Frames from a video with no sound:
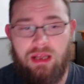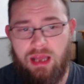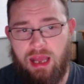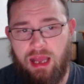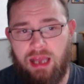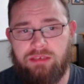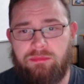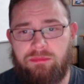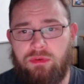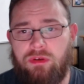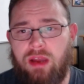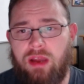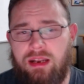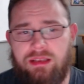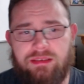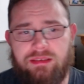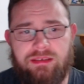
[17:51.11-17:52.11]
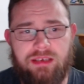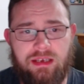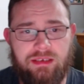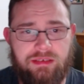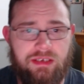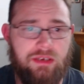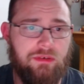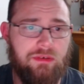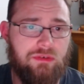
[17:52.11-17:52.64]
As Buchanan says
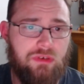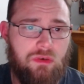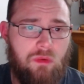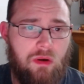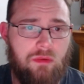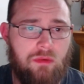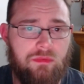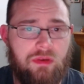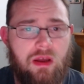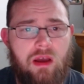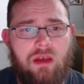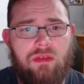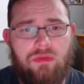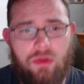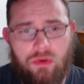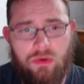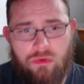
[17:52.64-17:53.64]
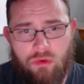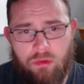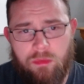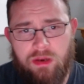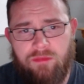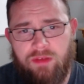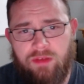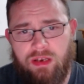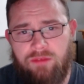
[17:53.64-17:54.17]
here, to quote, "The
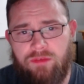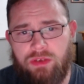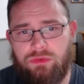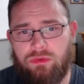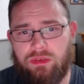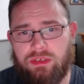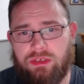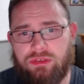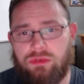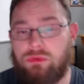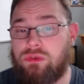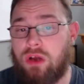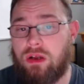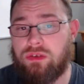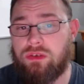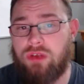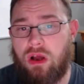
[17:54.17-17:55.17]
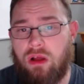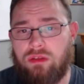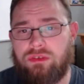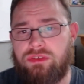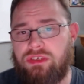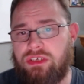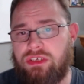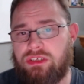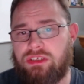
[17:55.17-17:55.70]
normative individualist whose
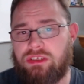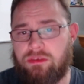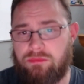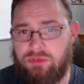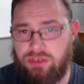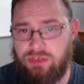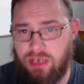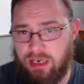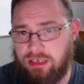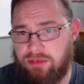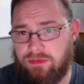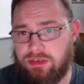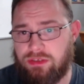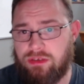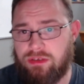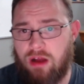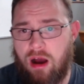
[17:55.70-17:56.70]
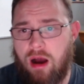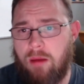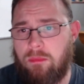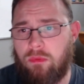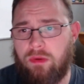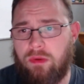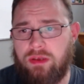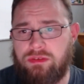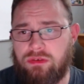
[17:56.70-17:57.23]
ontology is subjectivist
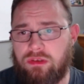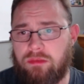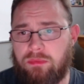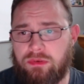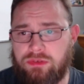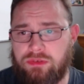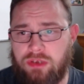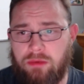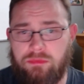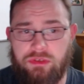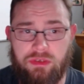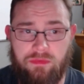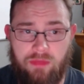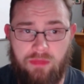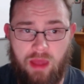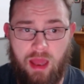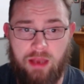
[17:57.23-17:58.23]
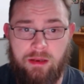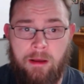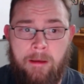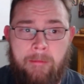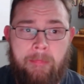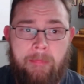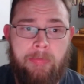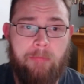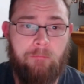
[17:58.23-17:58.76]
operates on the presumption that,
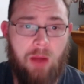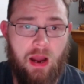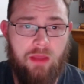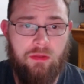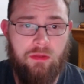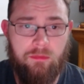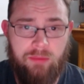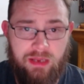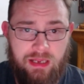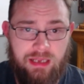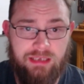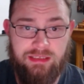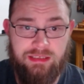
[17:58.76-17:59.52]
by their being as